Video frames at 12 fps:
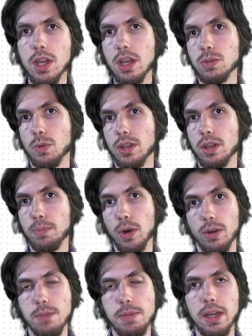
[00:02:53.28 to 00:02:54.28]
is where they're
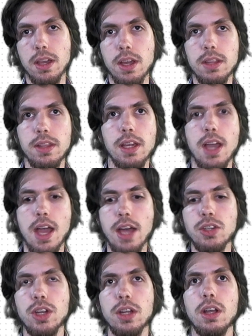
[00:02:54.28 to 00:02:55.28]
programming the
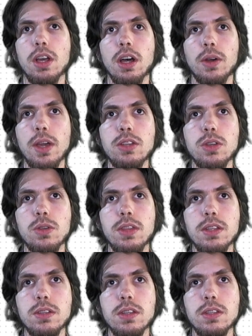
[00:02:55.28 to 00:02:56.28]
engine. Okay, so
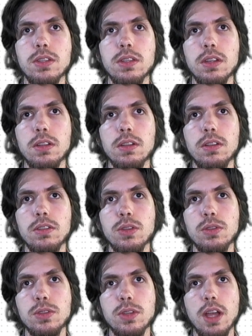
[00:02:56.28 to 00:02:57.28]

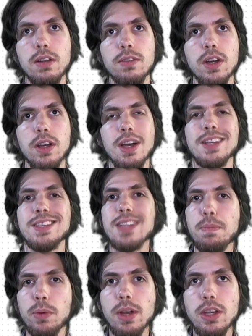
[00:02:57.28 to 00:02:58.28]
there's kind of a
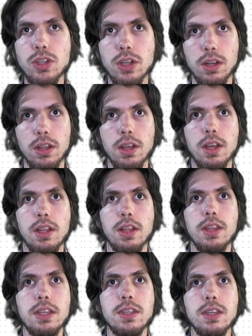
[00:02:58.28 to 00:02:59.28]
separation.
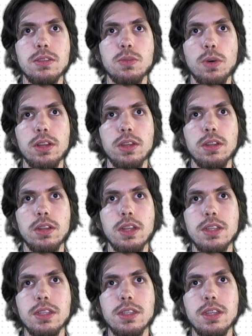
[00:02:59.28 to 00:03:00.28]
This is
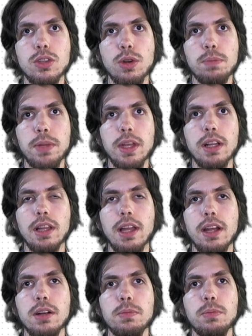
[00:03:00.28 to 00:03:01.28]
the scripting
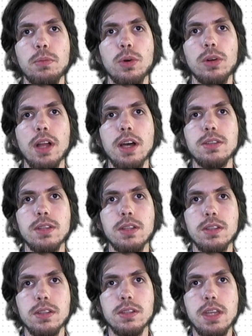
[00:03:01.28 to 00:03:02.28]
layer, more or less, and
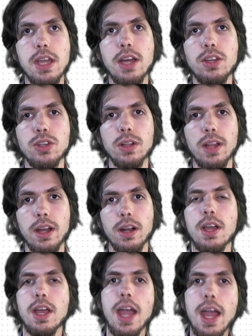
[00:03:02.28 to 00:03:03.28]
this is the engine layer.
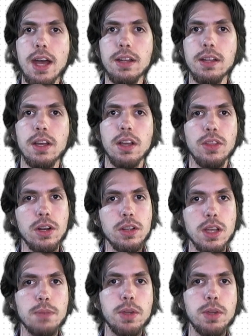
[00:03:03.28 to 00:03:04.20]
And there's some